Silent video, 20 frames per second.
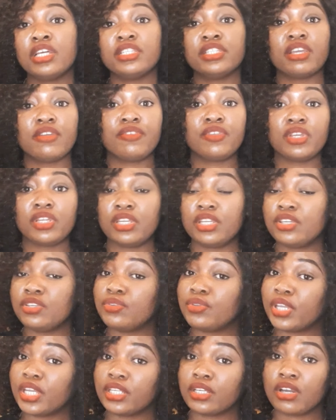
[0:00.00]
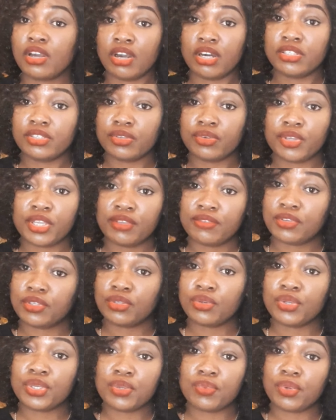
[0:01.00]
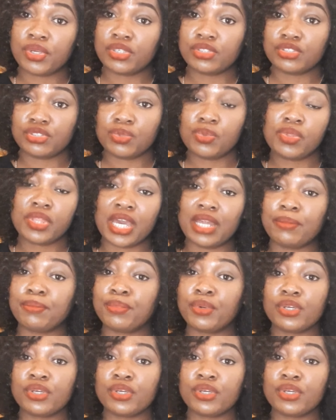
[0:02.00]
Definitely you can cuddle if you know you want to do that,